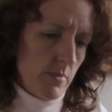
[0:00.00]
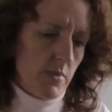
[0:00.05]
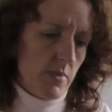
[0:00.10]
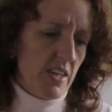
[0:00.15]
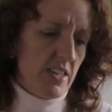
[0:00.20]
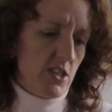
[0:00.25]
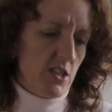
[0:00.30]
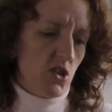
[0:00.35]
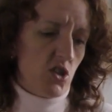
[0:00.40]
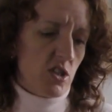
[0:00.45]

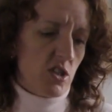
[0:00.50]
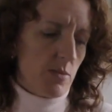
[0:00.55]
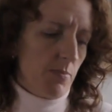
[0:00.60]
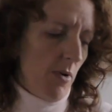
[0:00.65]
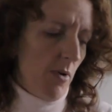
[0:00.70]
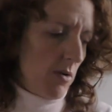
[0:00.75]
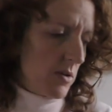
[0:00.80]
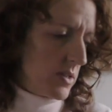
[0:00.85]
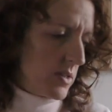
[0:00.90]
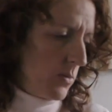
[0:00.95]
This is just the
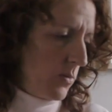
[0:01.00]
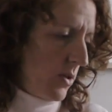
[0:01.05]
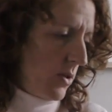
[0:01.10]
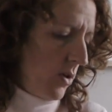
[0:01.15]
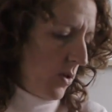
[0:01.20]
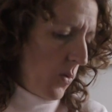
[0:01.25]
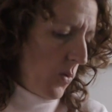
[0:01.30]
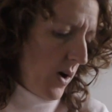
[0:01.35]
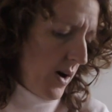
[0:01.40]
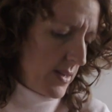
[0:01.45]
box that with
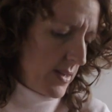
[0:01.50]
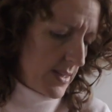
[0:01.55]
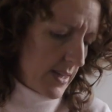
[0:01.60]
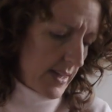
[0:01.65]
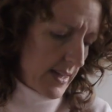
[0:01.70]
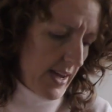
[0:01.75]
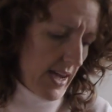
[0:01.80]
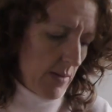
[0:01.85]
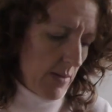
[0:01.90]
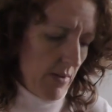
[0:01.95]
all the wires that
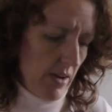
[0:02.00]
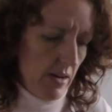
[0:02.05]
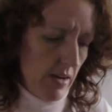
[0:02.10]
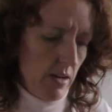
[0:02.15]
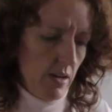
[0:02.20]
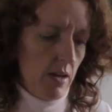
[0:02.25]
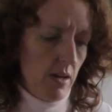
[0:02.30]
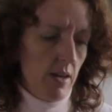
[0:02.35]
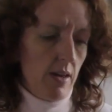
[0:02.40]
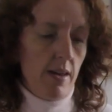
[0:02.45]
came in,
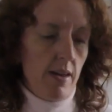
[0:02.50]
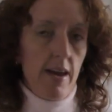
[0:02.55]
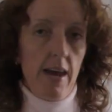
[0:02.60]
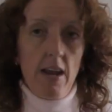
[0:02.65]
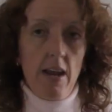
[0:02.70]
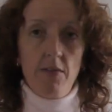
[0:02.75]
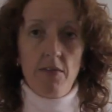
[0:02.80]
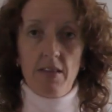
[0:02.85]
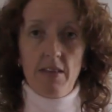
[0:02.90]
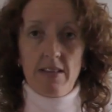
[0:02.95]

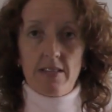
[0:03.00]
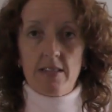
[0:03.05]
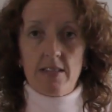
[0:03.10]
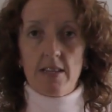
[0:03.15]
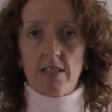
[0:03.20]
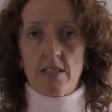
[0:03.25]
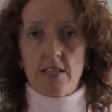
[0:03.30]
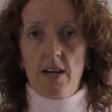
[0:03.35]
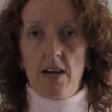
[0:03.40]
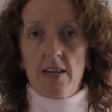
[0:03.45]
and everything
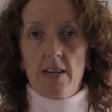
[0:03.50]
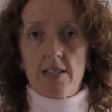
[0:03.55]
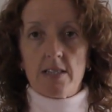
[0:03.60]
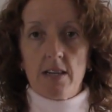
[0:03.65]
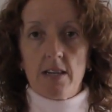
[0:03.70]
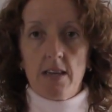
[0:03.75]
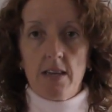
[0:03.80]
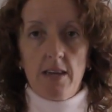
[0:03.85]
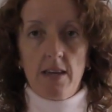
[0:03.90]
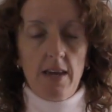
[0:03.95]
sits
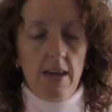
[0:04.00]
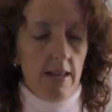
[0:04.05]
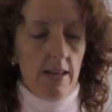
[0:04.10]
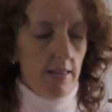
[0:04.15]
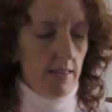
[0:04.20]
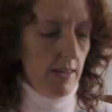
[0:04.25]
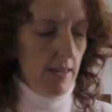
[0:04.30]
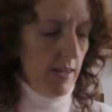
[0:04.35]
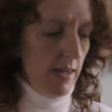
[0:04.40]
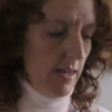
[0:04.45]
nicely
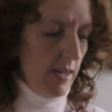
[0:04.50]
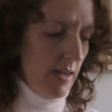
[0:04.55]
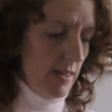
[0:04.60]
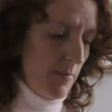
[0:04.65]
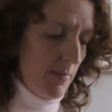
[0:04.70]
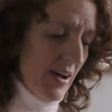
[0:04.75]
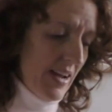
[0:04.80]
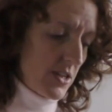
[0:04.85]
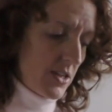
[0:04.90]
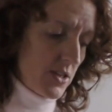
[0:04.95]
in the
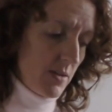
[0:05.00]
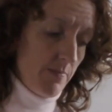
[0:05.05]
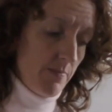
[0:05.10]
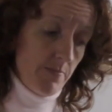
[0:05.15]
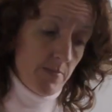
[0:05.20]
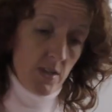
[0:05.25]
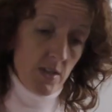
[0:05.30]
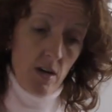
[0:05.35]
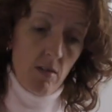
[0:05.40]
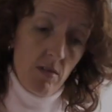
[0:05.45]
packaging.
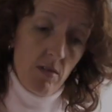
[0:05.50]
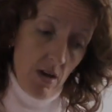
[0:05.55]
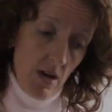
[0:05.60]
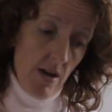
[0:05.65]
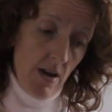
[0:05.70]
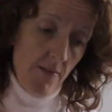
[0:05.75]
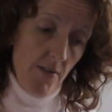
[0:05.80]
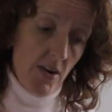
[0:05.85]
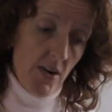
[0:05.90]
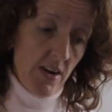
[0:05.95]
So
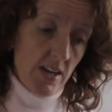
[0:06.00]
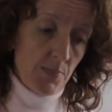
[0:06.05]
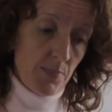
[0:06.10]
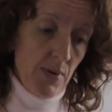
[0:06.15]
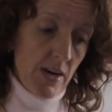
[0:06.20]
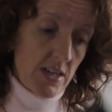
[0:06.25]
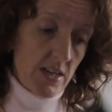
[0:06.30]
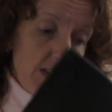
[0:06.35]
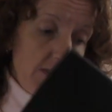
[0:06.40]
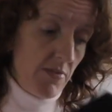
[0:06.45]
very nice
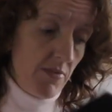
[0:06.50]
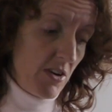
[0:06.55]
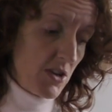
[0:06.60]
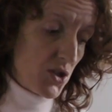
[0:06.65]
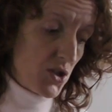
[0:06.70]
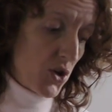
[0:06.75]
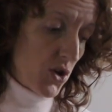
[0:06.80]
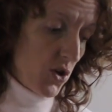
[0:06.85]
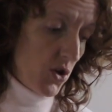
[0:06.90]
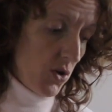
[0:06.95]
packaging, very
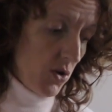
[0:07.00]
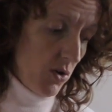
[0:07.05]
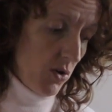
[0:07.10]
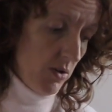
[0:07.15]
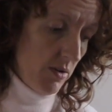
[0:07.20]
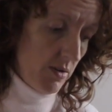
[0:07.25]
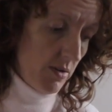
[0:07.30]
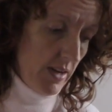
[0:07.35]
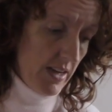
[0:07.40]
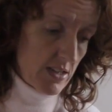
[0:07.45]

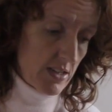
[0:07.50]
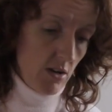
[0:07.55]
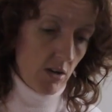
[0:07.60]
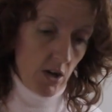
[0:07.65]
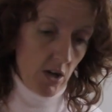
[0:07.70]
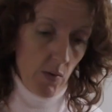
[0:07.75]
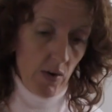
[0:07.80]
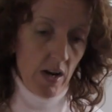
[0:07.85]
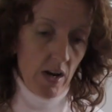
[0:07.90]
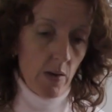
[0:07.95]
secure, it's not
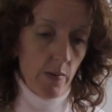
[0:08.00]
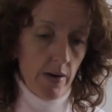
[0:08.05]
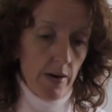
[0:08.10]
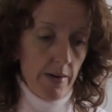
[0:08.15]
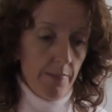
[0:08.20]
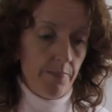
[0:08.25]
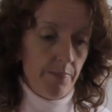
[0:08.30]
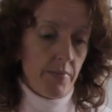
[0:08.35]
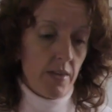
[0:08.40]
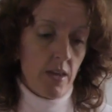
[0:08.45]
going
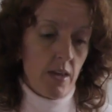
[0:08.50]
anywhere.